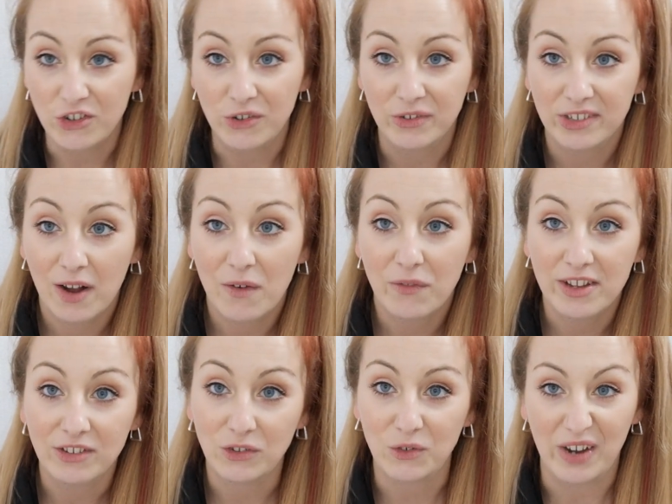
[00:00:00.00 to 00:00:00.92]
use out of
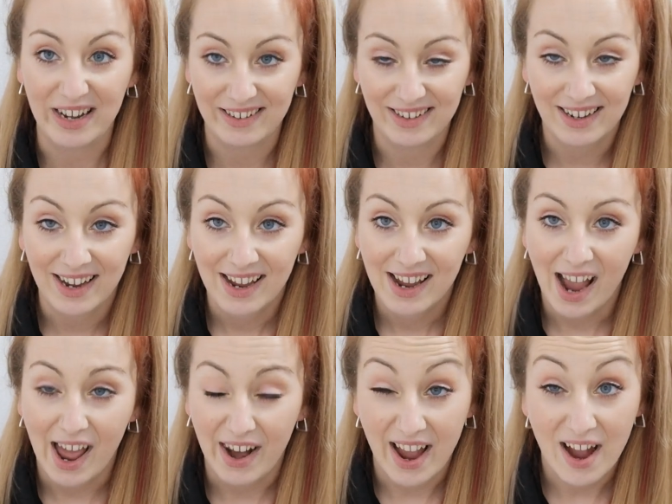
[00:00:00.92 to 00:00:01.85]
this already,
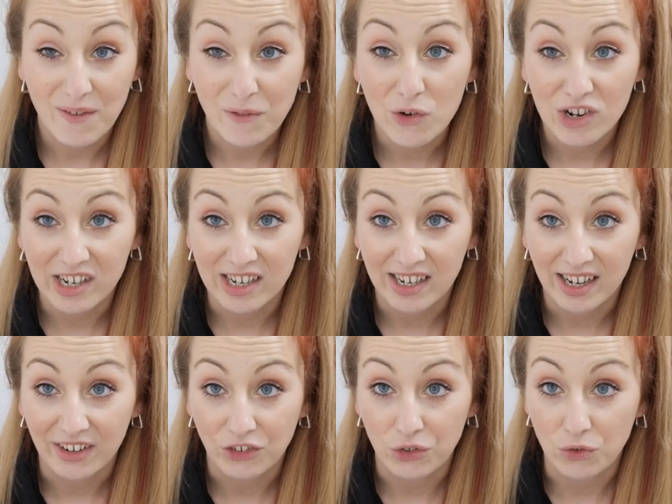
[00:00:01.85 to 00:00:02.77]
and I have really
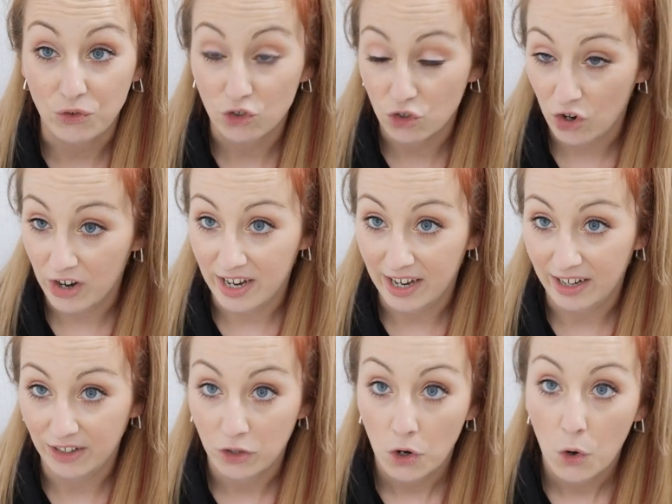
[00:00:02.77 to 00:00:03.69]
had to try
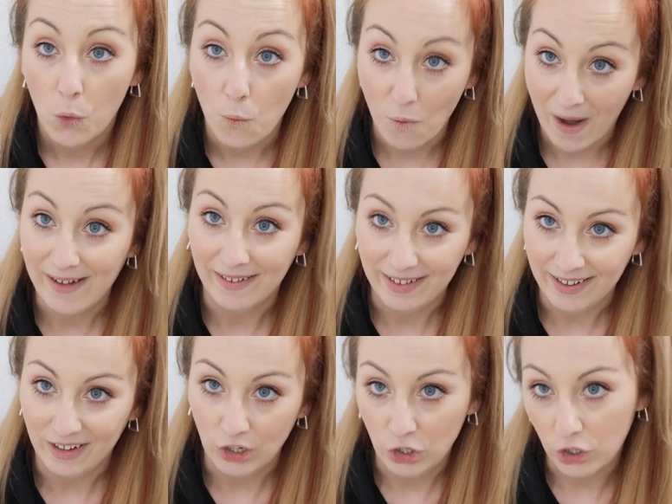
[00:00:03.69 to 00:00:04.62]
and rein
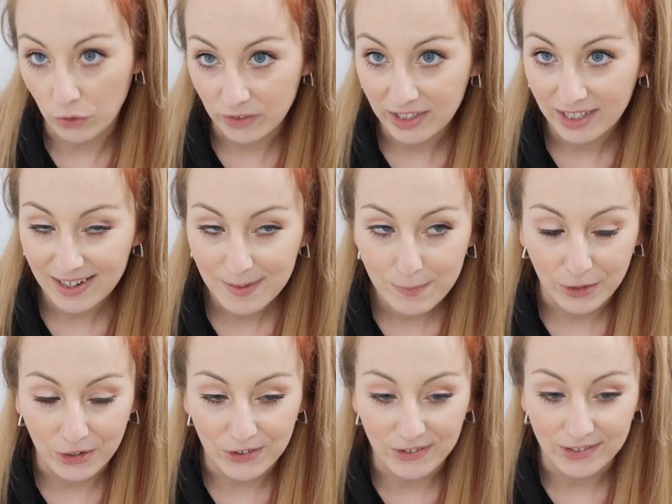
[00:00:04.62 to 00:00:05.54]
in using it
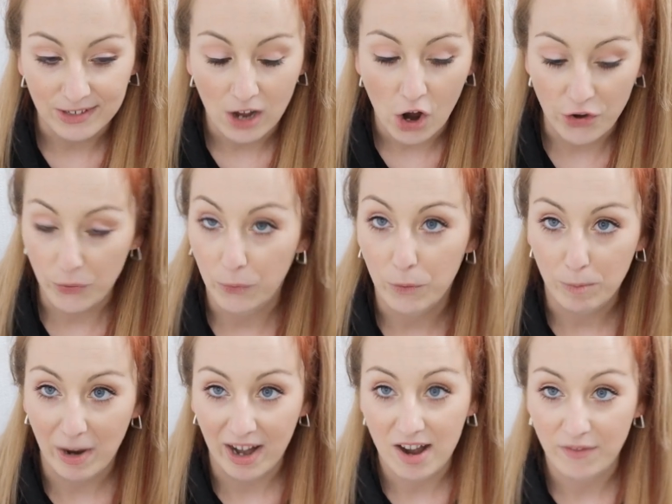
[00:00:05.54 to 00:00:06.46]
because I don't want
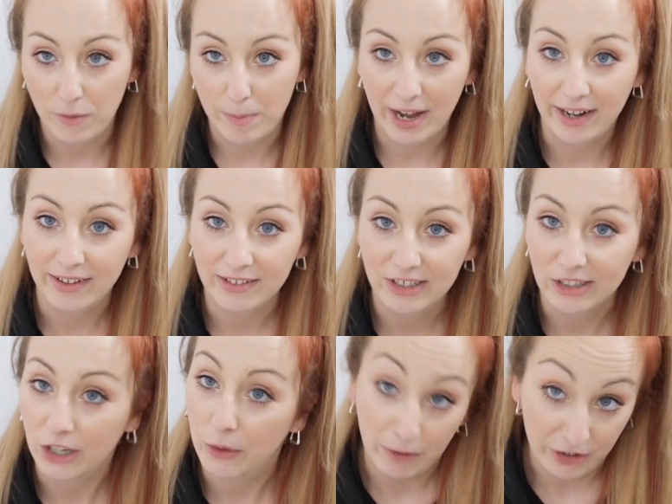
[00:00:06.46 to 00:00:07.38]
my other palettes to
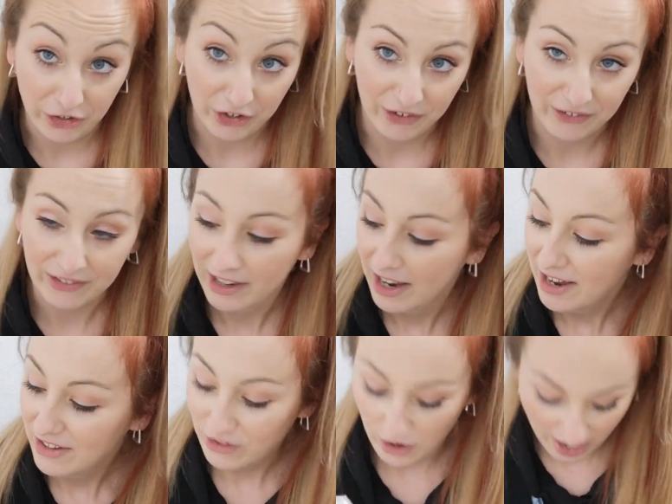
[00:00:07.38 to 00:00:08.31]
go unused.
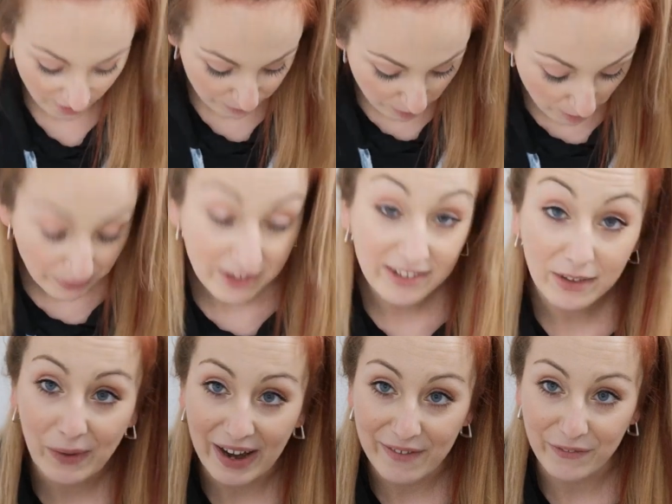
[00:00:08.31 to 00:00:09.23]
So I have popped this
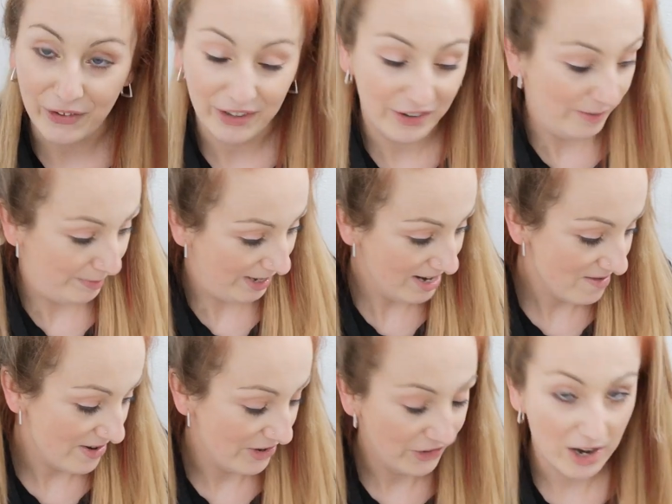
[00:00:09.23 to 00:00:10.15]
away for a little bit
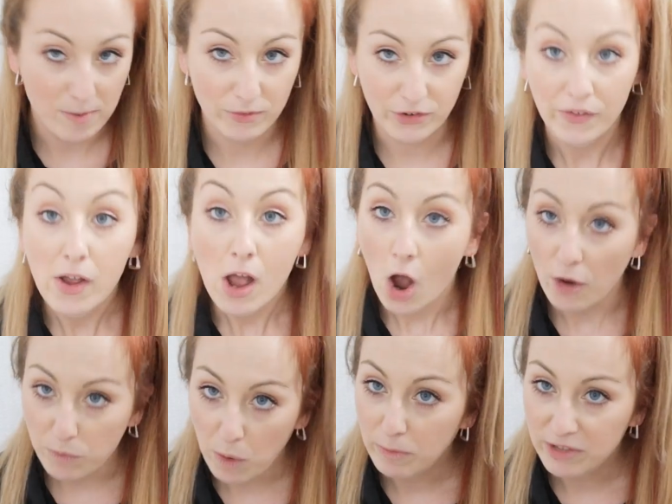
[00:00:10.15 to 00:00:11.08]
in terms of
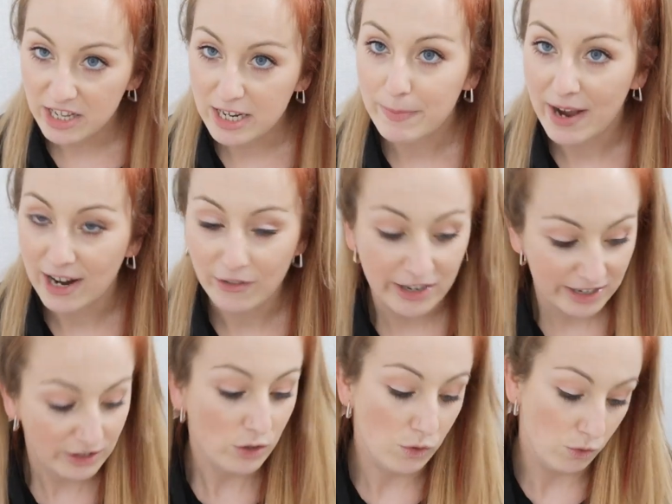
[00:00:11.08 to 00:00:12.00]
I've popped it in the bag
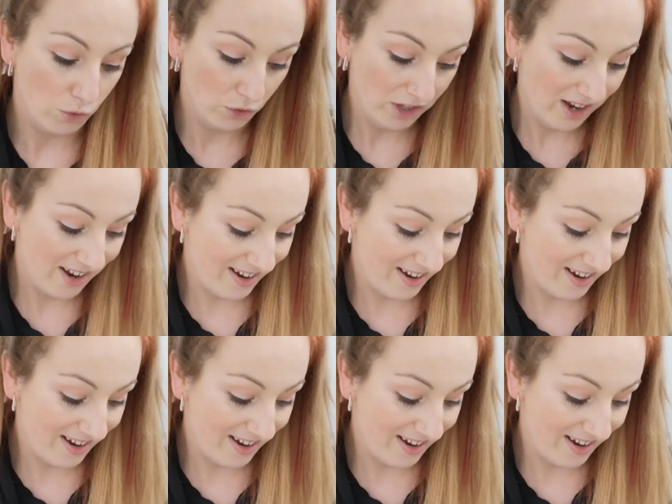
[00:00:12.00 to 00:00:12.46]
ready to haul